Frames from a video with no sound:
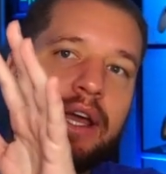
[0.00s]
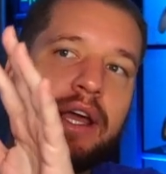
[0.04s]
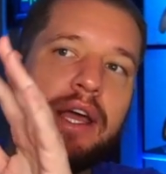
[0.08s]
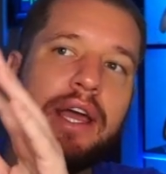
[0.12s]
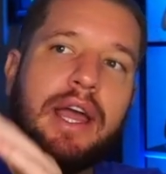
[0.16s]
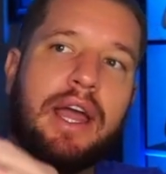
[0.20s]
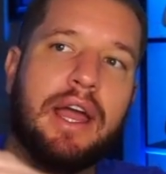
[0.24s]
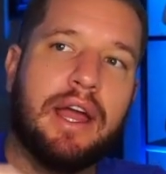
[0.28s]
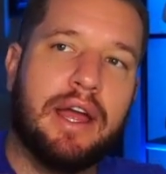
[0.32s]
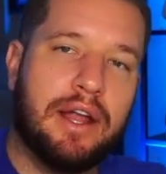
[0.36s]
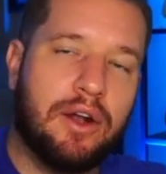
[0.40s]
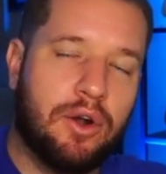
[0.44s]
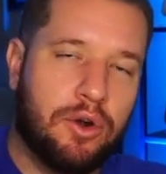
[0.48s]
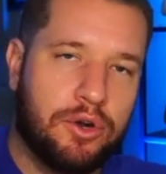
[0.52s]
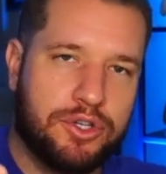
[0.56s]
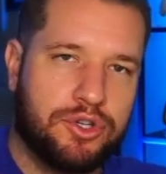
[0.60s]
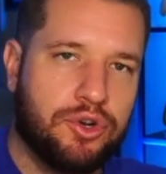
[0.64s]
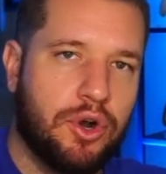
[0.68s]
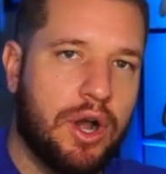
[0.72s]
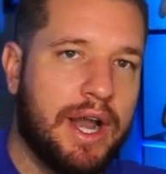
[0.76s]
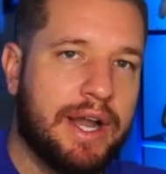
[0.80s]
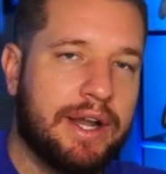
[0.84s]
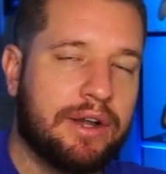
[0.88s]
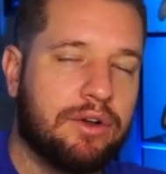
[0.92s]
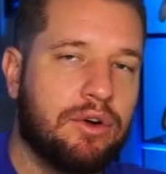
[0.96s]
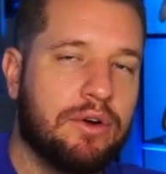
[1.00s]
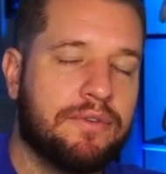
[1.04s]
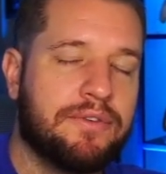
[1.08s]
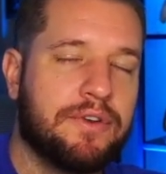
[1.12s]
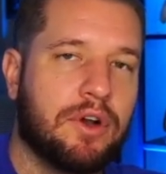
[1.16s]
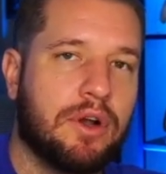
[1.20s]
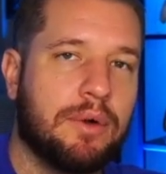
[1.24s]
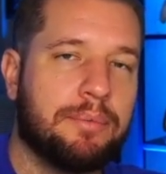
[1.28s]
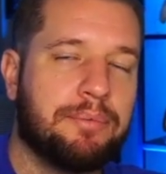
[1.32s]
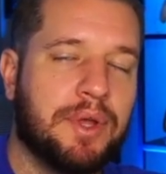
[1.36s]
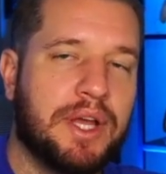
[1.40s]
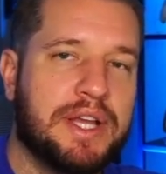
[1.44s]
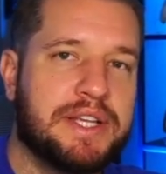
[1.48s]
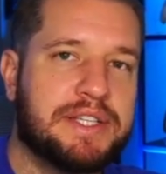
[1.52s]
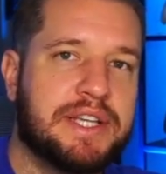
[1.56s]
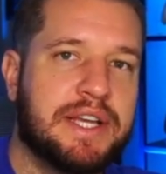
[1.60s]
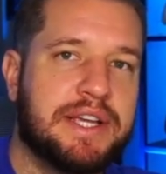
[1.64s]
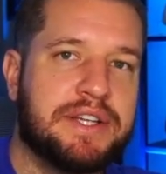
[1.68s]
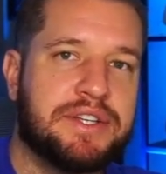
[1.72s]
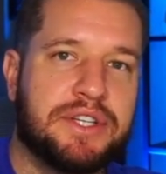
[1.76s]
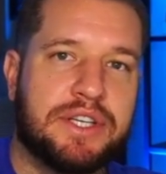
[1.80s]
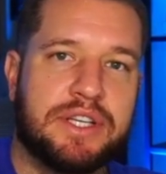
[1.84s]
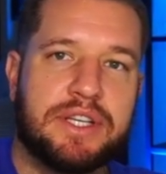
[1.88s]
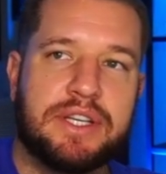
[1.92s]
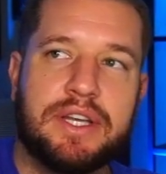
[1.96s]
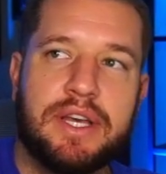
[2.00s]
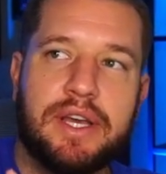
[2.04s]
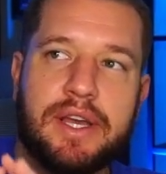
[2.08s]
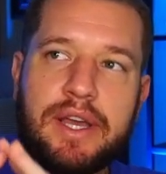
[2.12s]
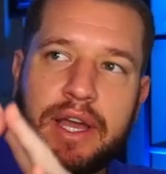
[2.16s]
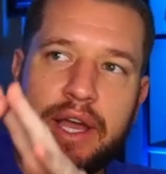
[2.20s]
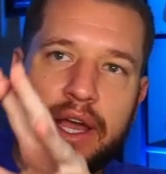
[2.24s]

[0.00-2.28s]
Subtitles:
or triangle if you're on PlayStation,